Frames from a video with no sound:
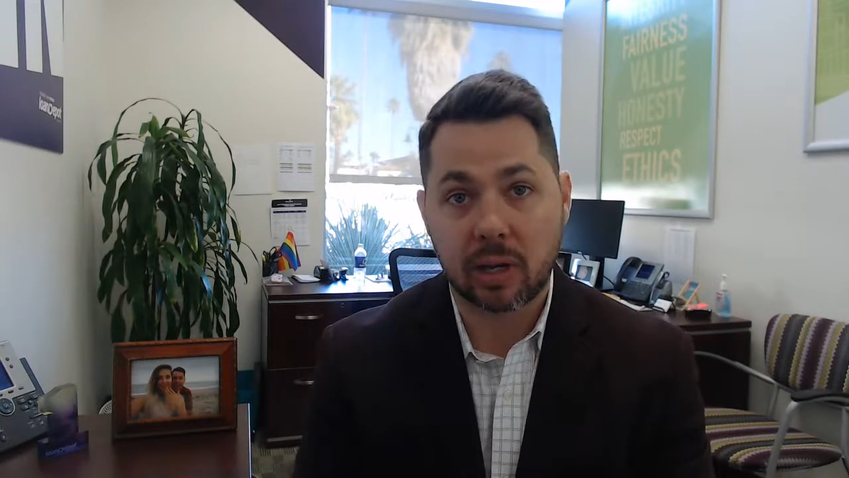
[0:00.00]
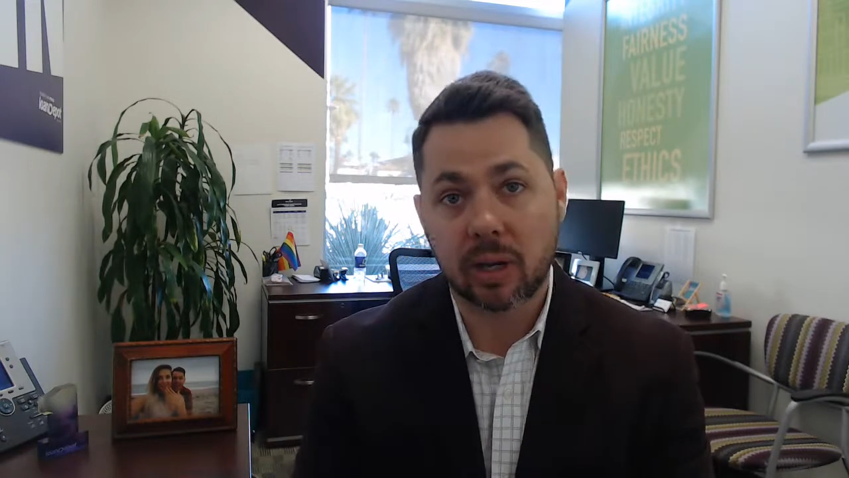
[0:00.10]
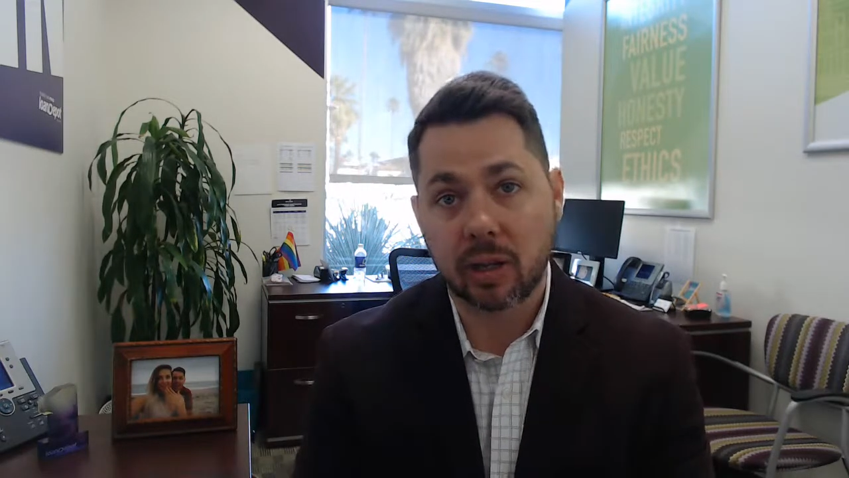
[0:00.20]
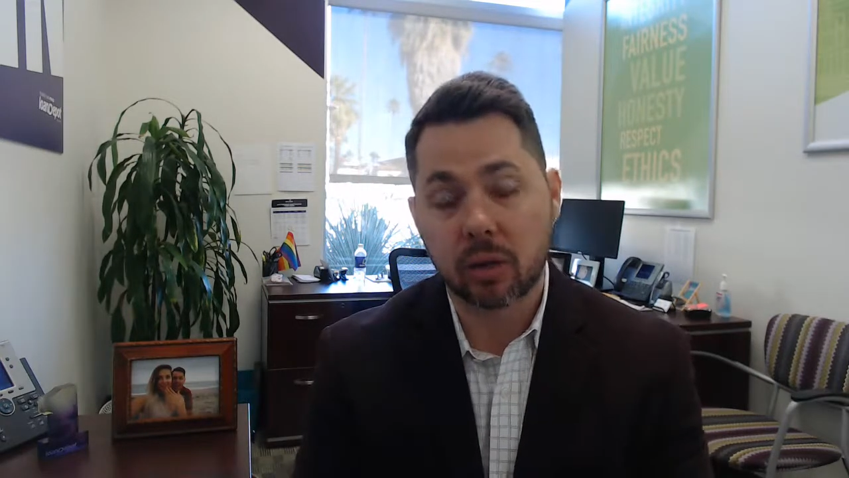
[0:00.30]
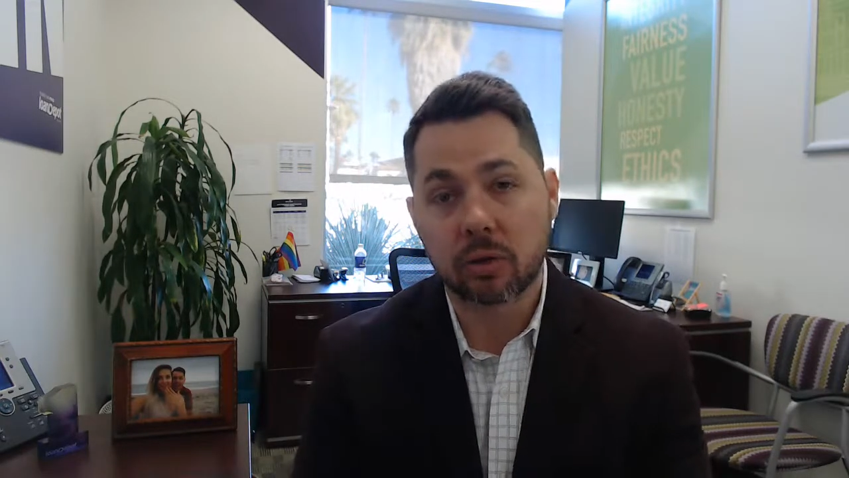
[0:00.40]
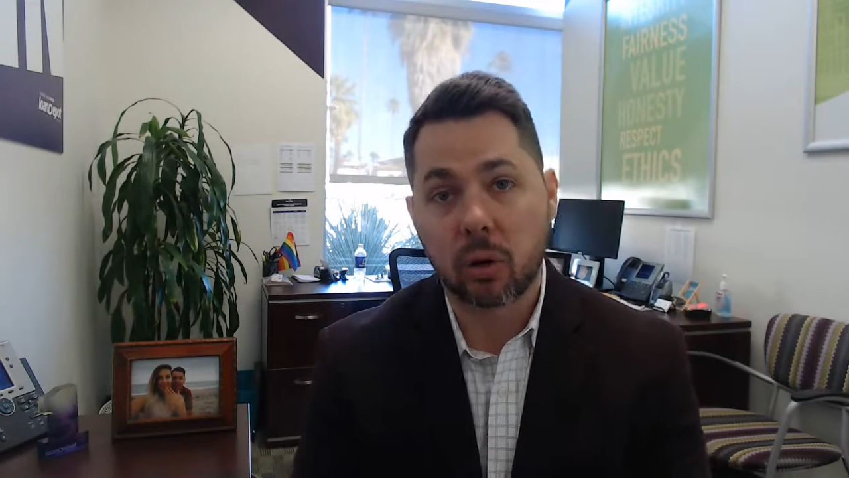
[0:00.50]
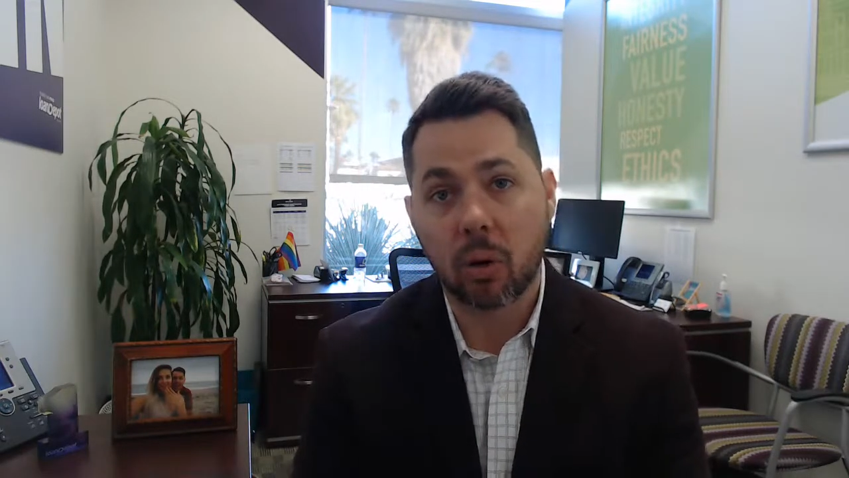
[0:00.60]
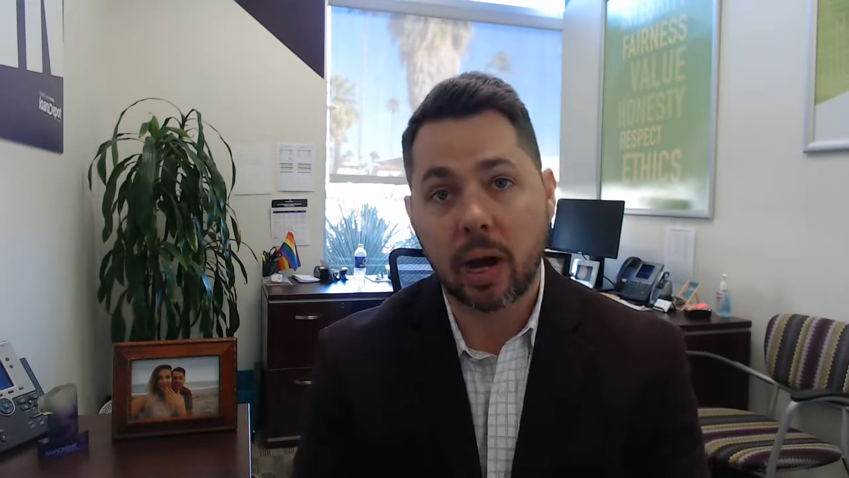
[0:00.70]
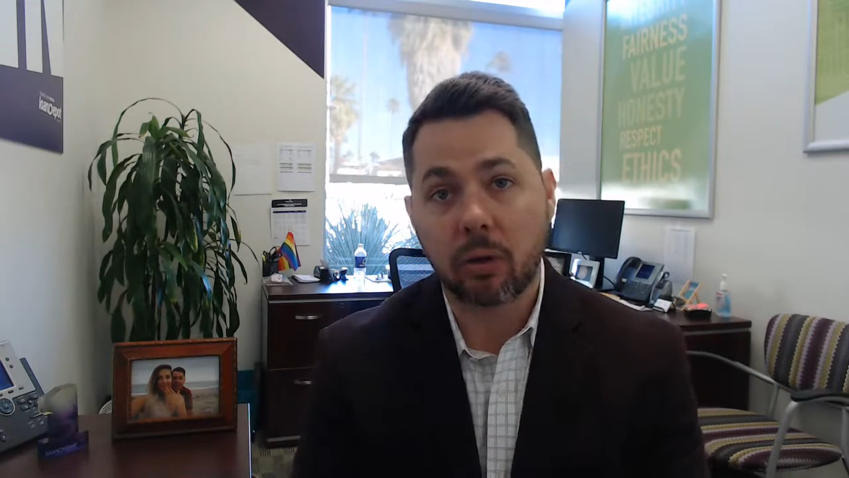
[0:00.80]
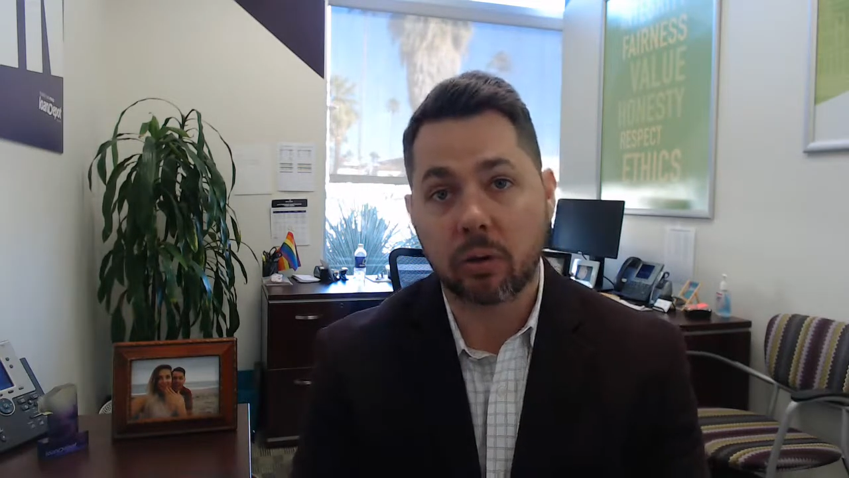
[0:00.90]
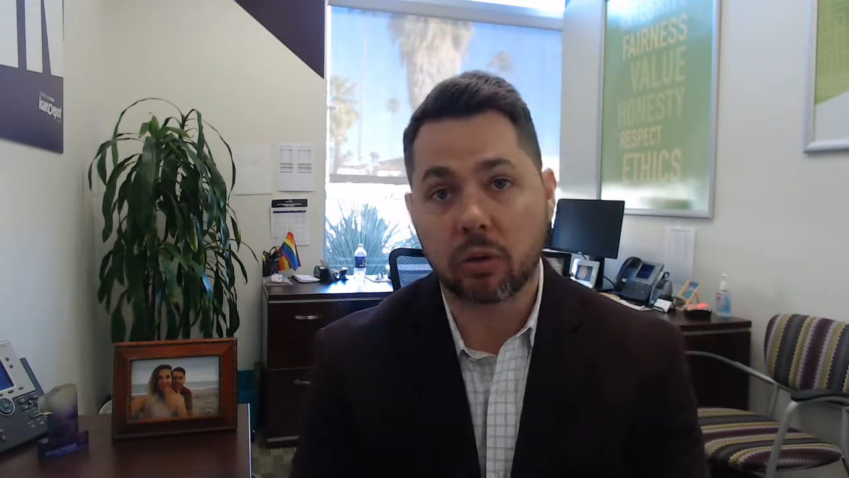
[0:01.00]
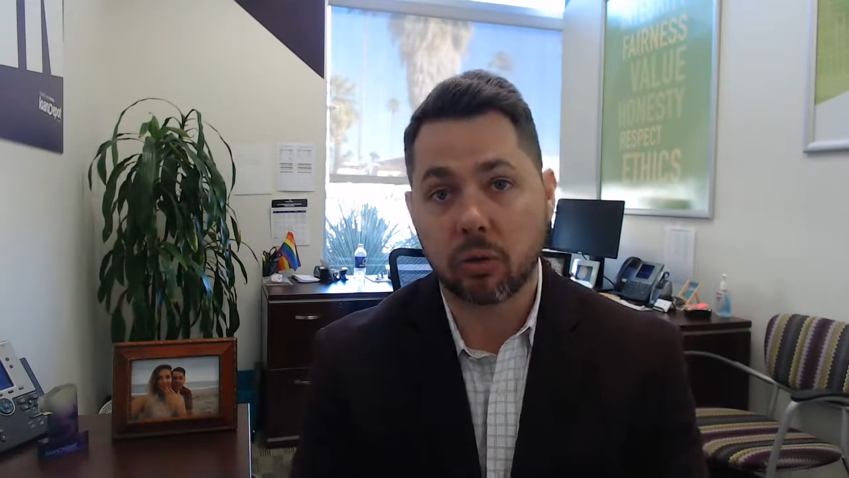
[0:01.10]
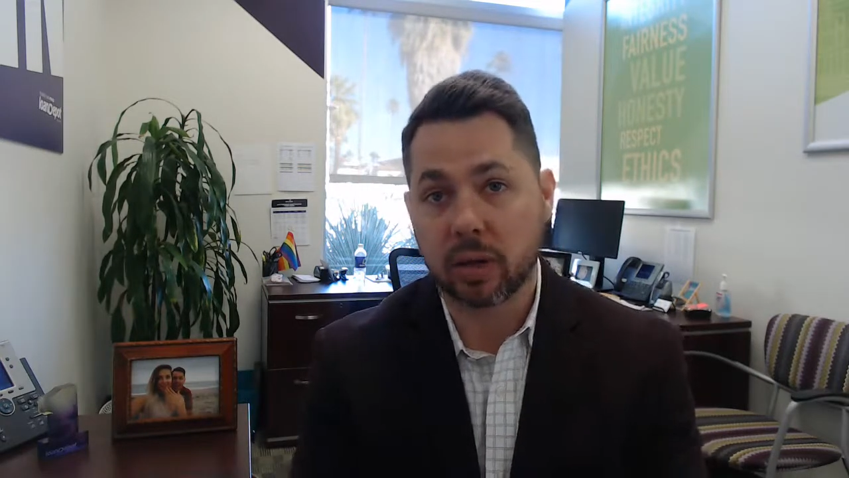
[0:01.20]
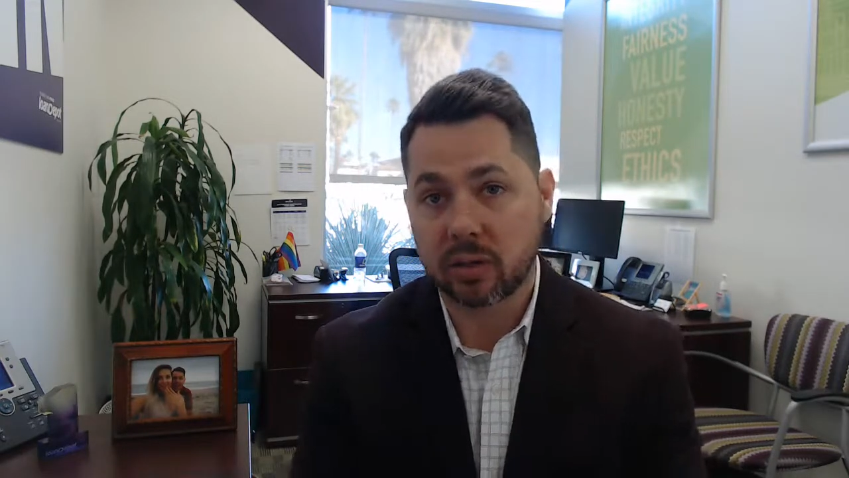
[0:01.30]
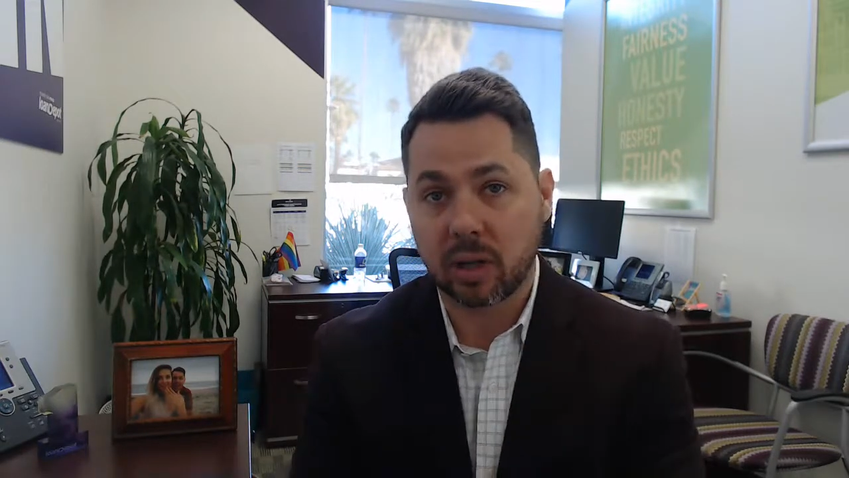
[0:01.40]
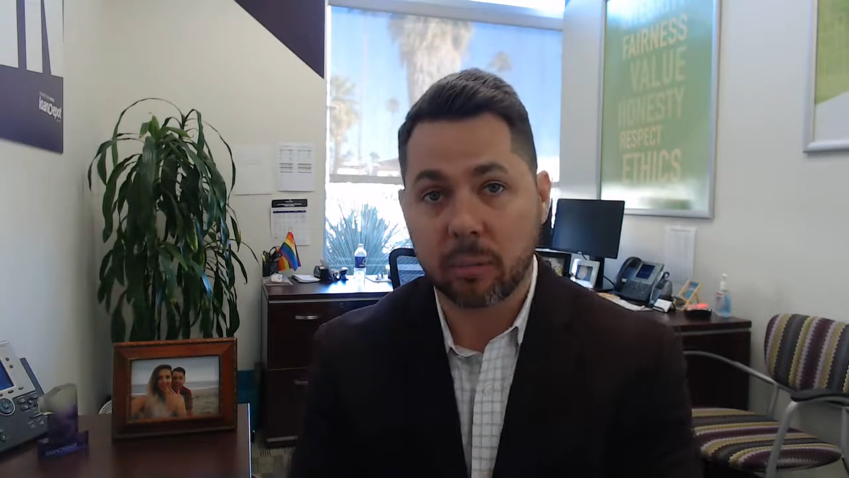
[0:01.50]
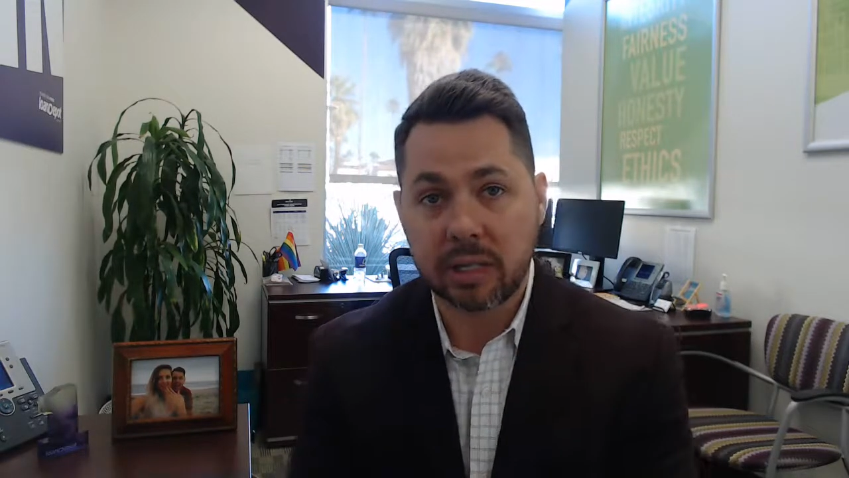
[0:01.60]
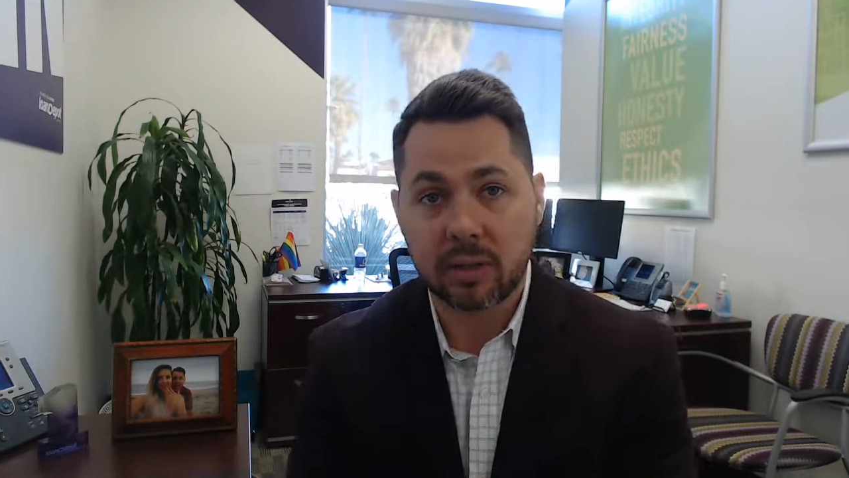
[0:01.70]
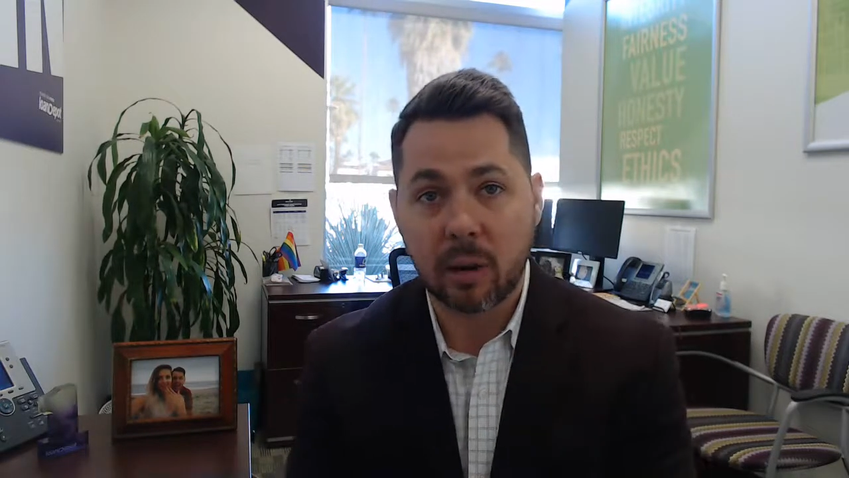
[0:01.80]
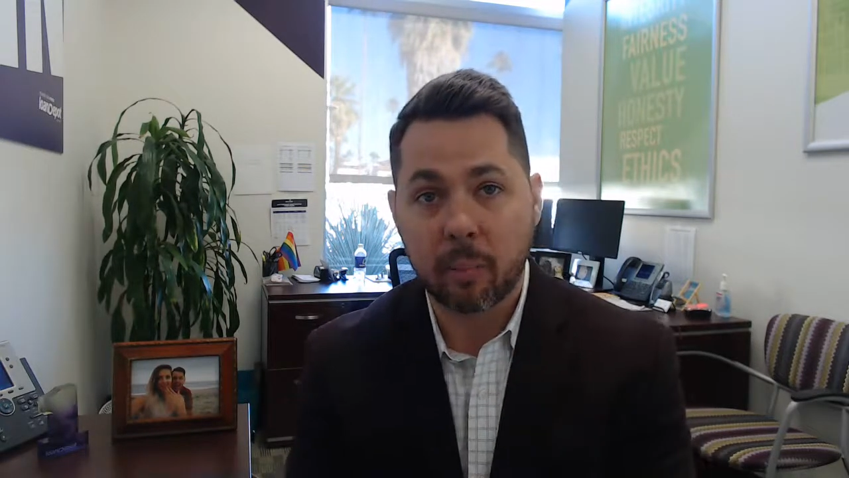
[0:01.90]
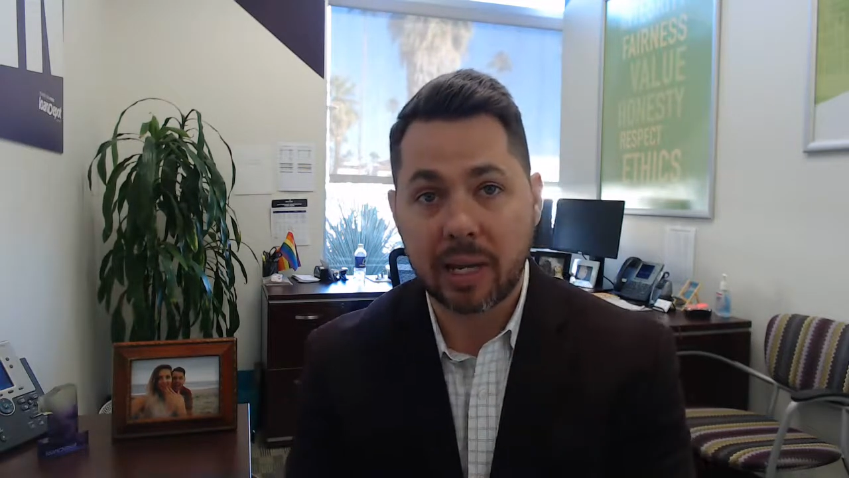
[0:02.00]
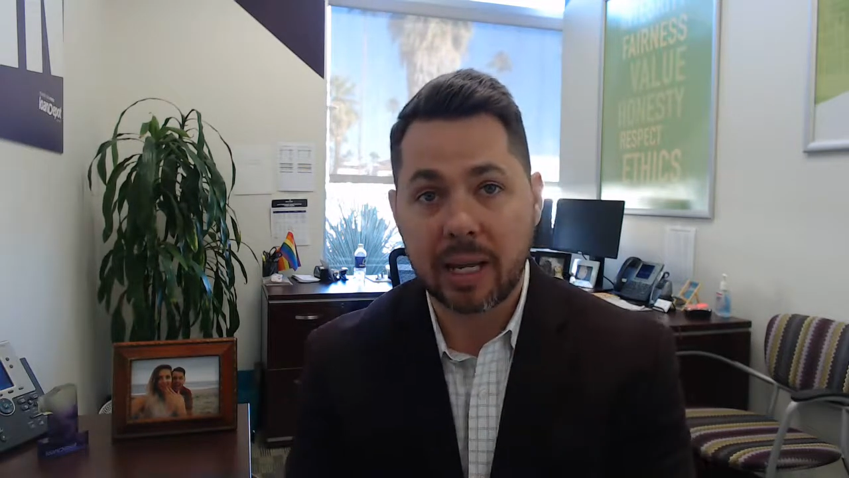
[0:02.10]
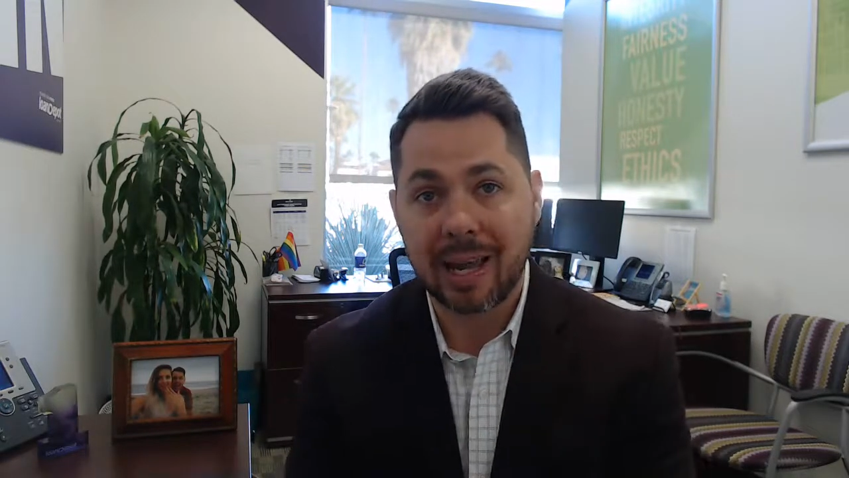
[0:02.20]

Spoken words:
and those go out to a sublease company